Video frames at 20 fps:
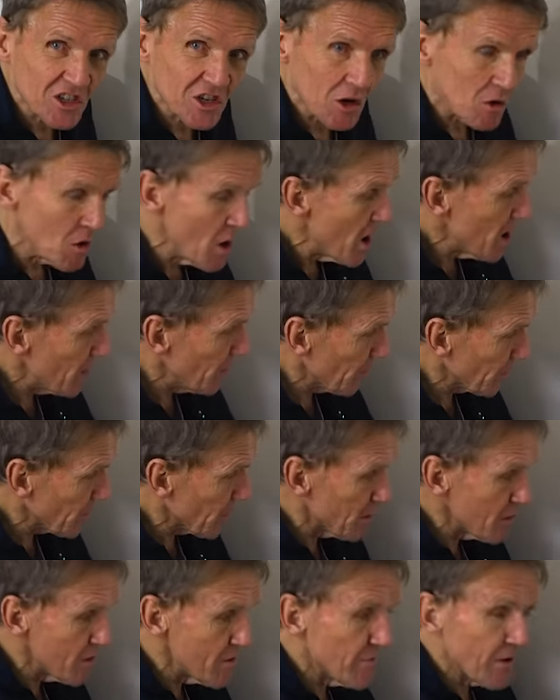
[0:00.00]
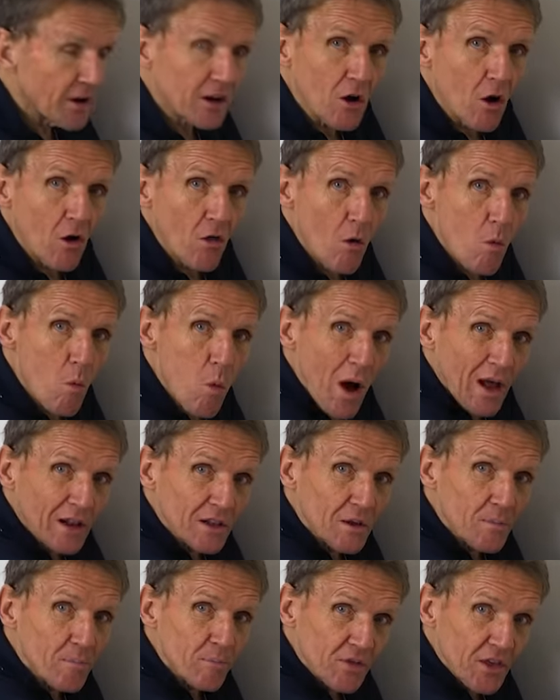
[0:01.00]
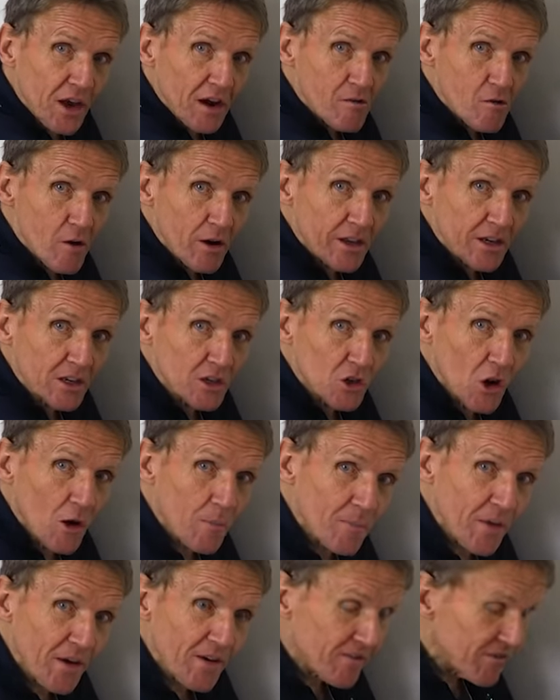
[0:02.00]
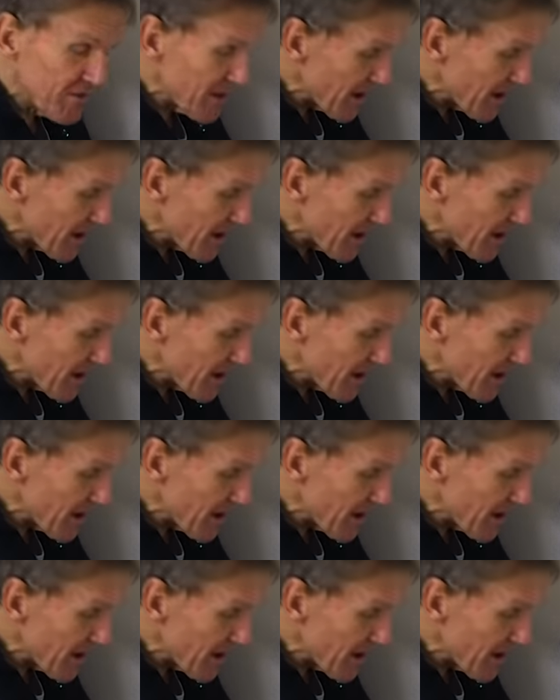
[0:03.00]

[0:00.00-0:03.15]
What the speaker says: So not only have they got the one decorating job, they've